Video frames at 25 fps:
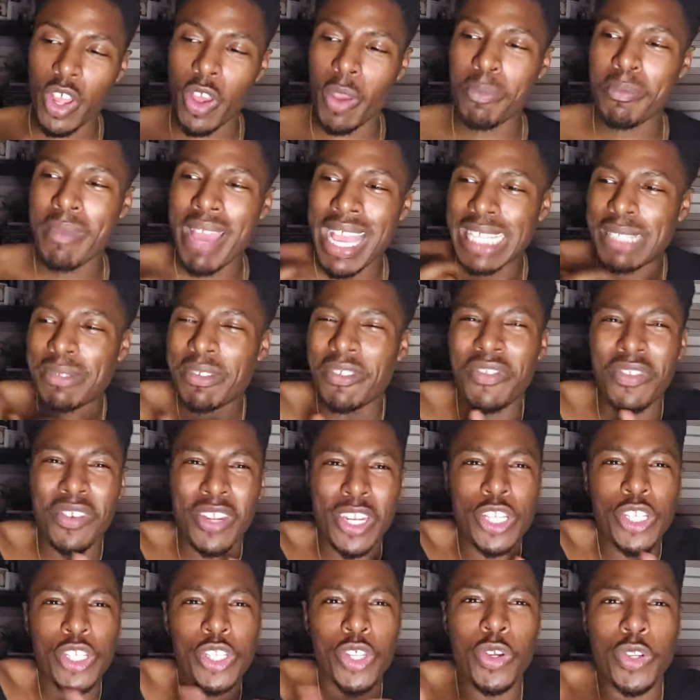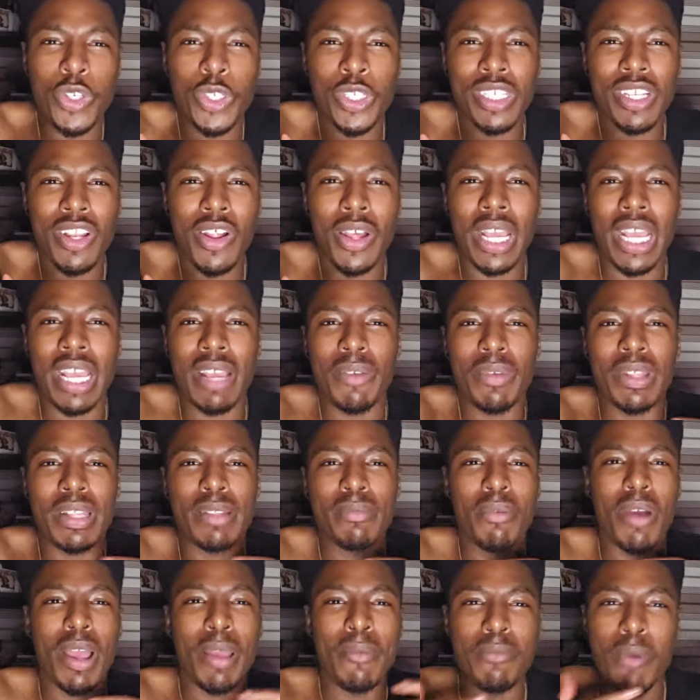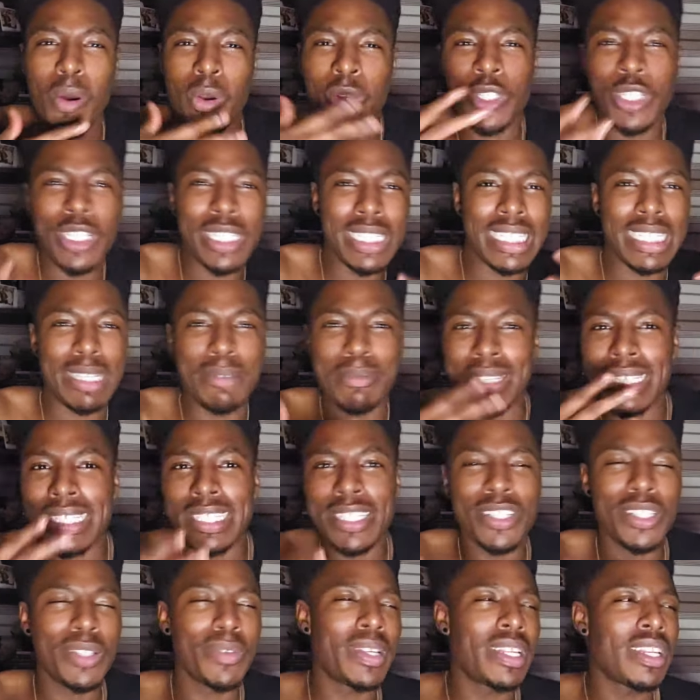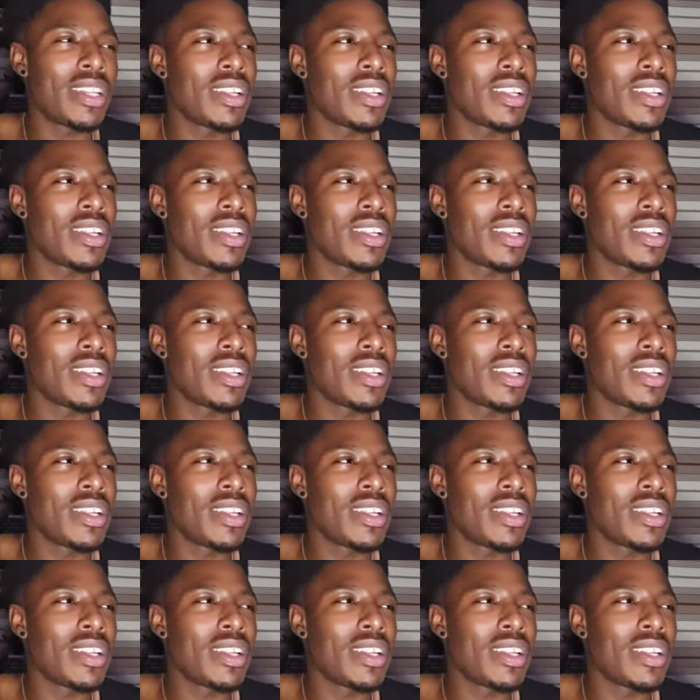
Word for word: it makes me feel in touch like with my emotions as I'm listening to it.